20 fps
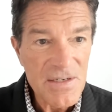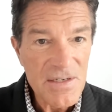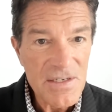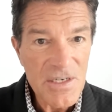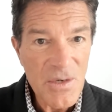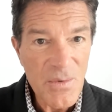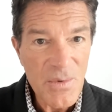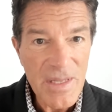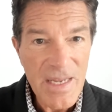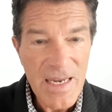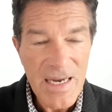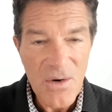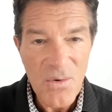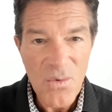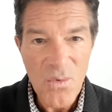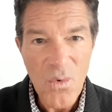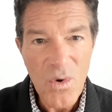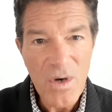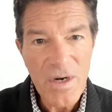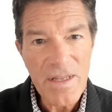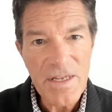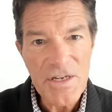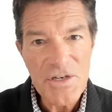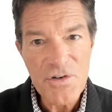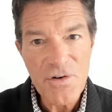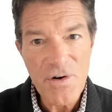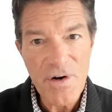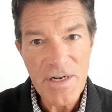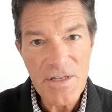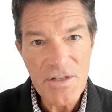So we're laying out what are they
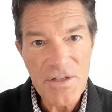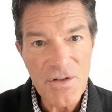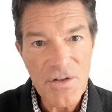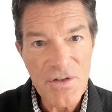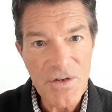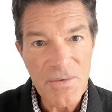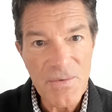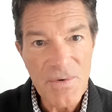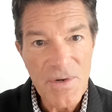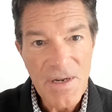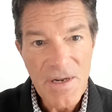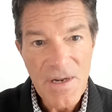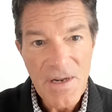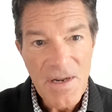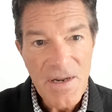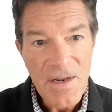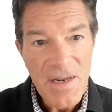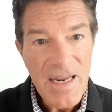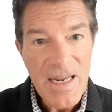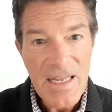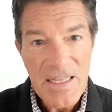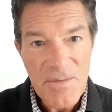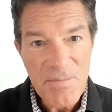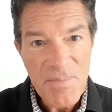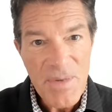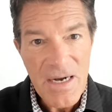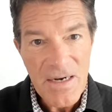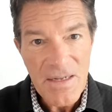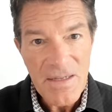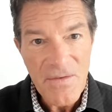trying to do,
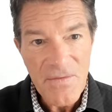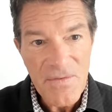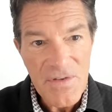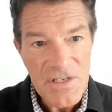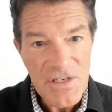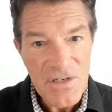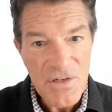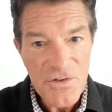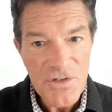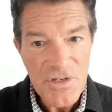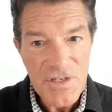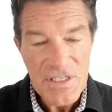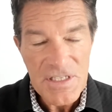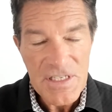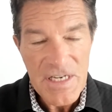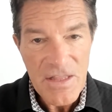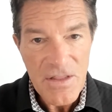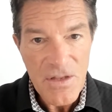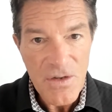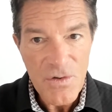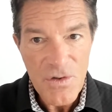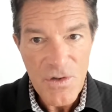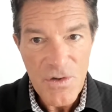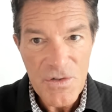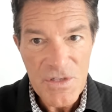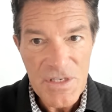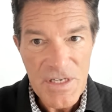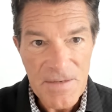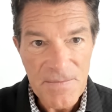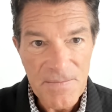independent of the solutions that they're
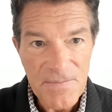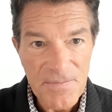using.